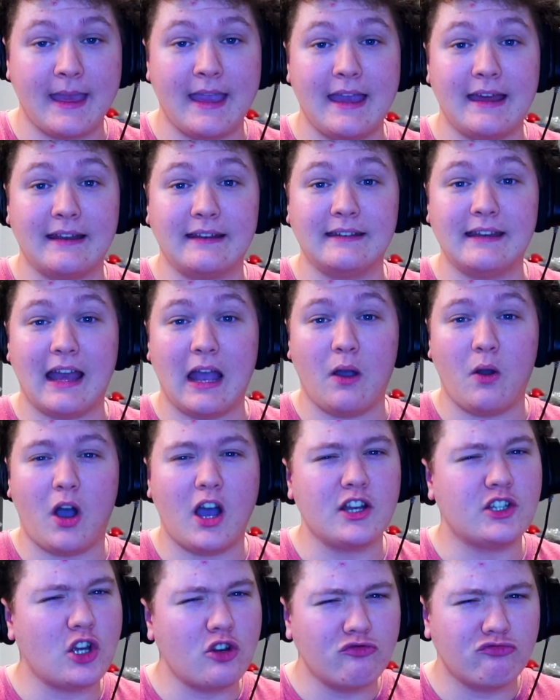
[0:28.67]
Now, I
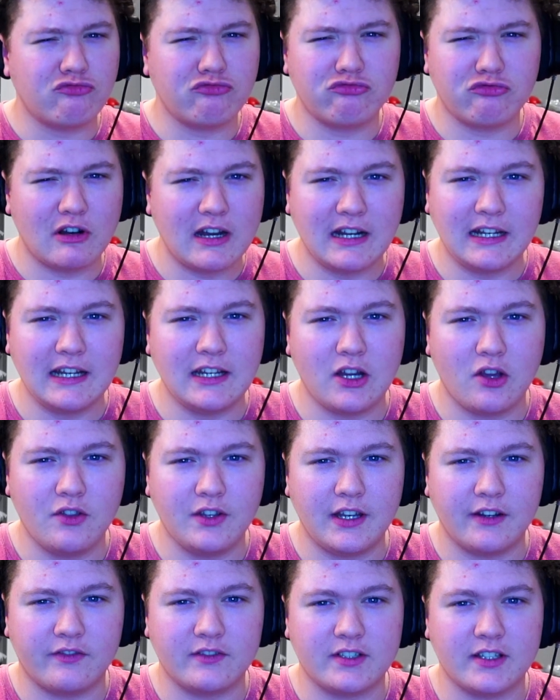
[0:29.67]
don't really know the
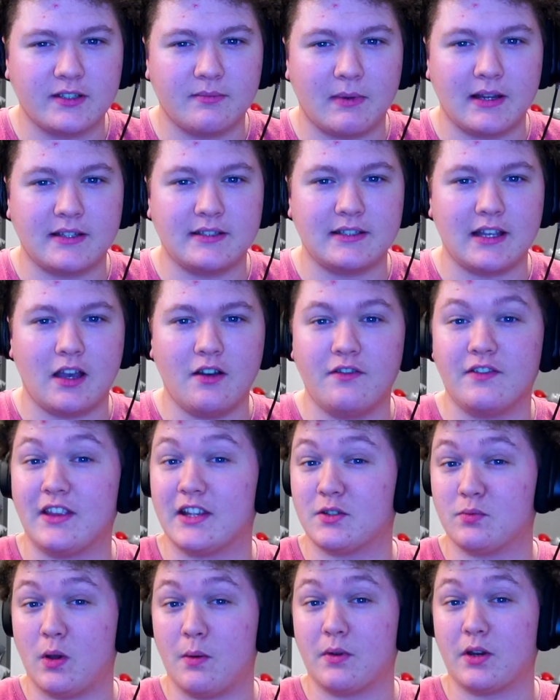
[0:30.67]
differences myself, and
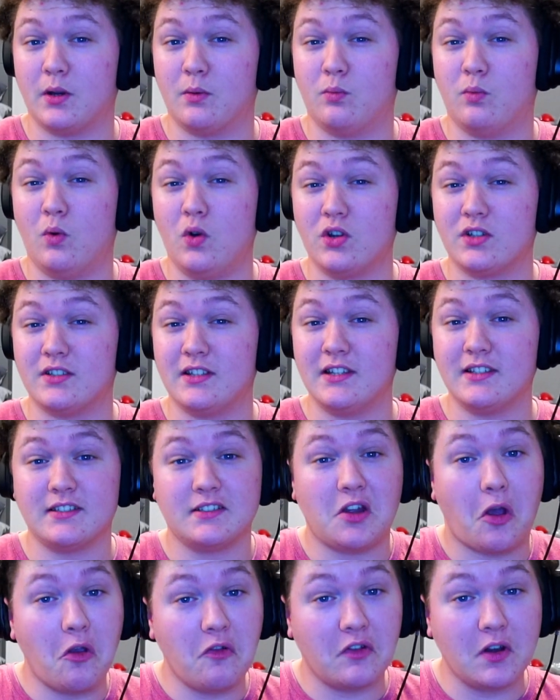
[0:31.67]
that's why we're going to watch this, and
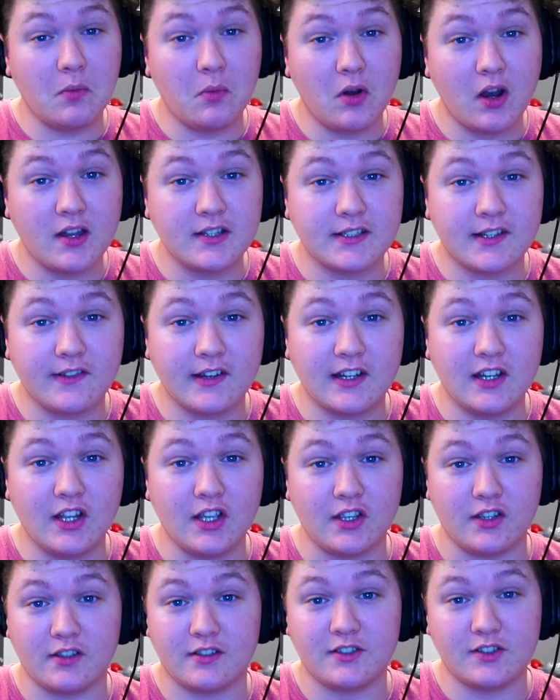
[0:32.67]
hopefully we'll learn something
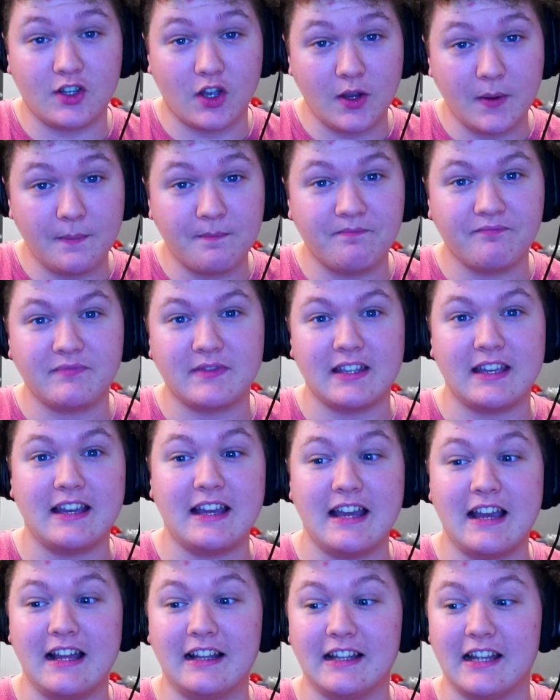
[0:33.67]
new. So,
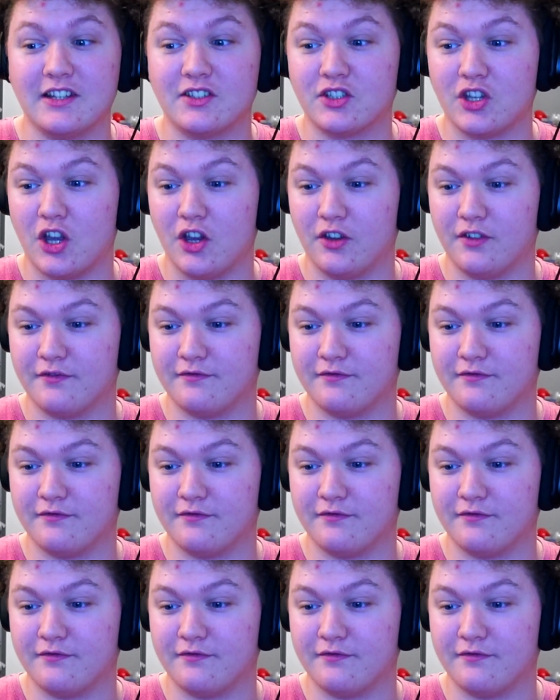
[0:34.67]
let's go.